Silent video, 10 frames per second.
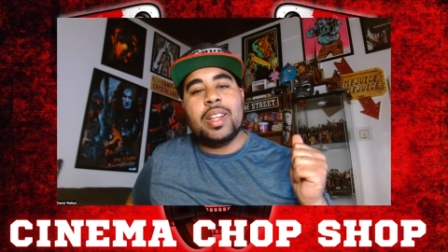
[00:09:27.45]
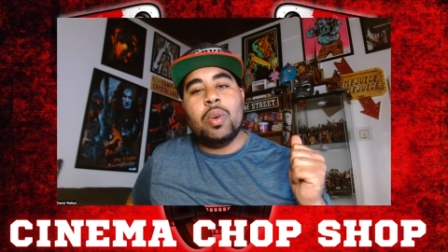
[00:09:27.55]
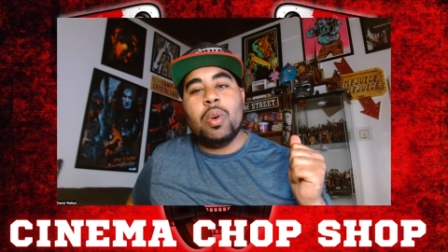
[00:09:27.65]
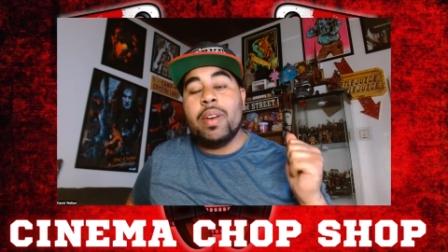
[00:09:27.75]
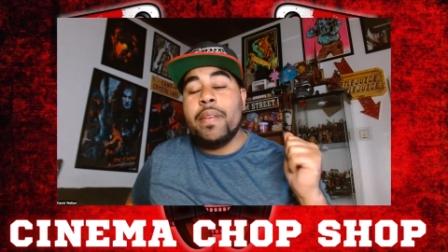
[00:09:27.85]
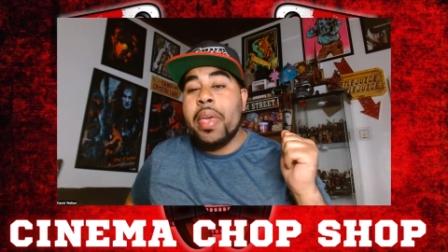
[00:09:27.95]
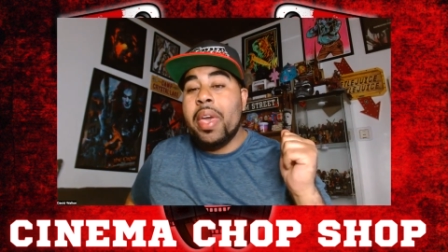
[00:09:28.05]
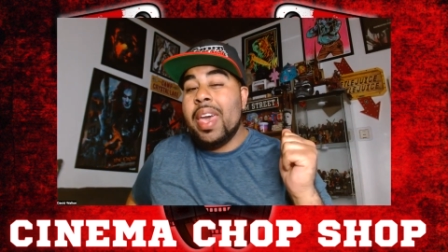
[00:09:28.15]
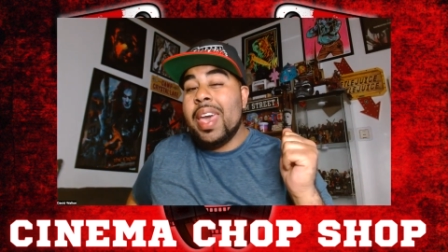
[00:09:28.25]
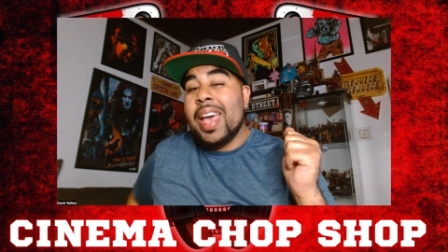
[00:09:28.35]
Or
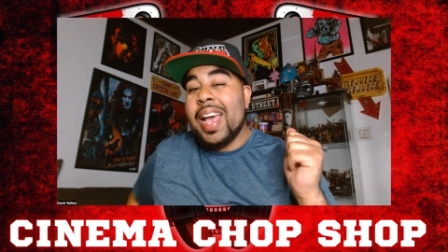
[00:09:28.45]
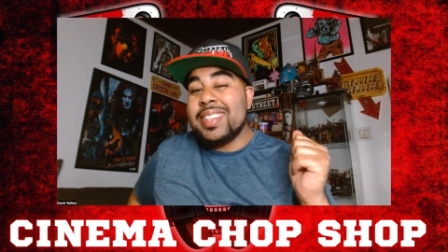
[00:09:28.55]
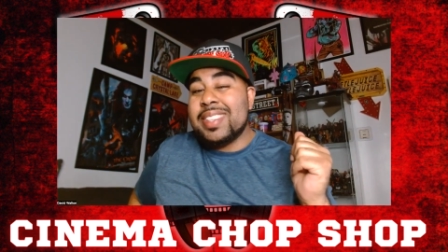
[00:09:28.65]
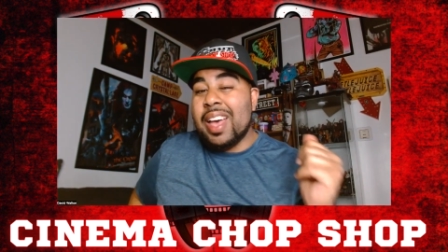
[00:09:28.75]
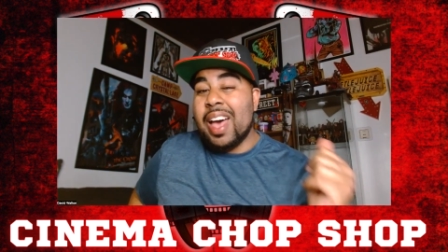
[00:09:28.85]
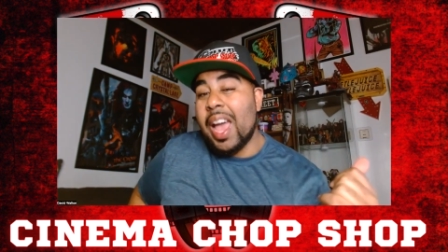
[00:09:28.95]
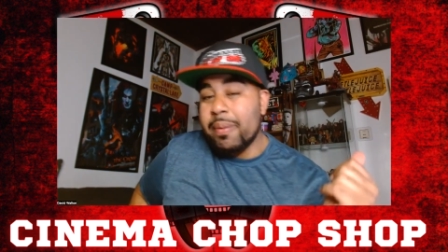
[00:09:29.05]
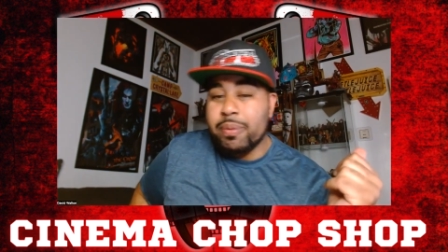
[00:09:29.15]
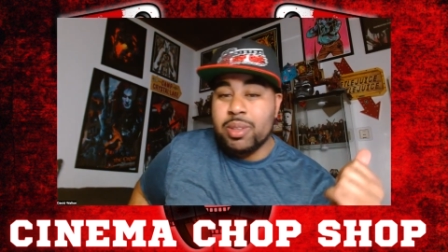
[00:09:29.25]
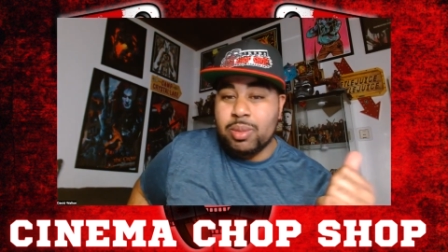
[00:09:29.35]
has the
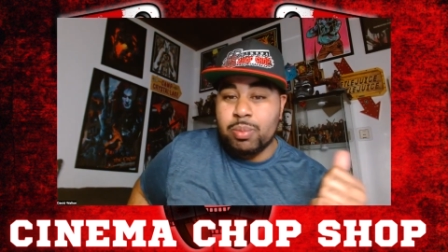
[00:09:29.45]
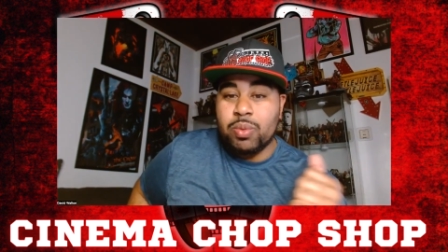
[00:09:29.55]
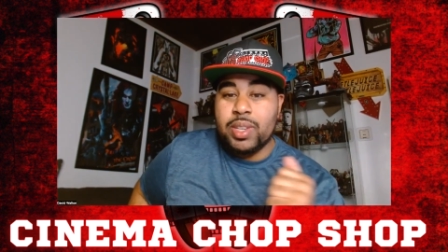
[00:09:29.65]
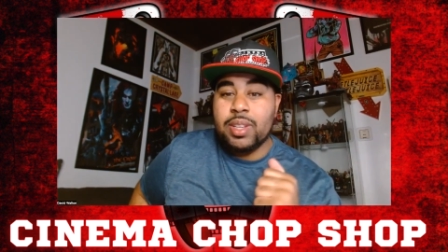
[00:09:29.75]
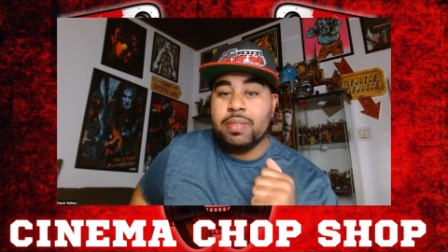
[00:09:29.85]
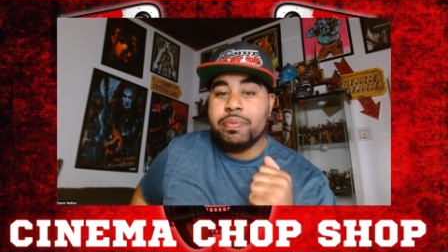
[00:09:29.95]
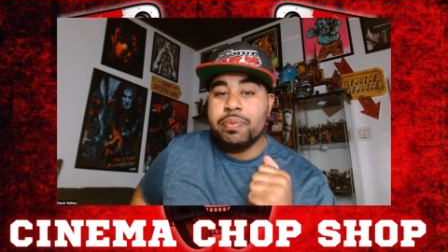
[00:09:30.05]
hype for this movie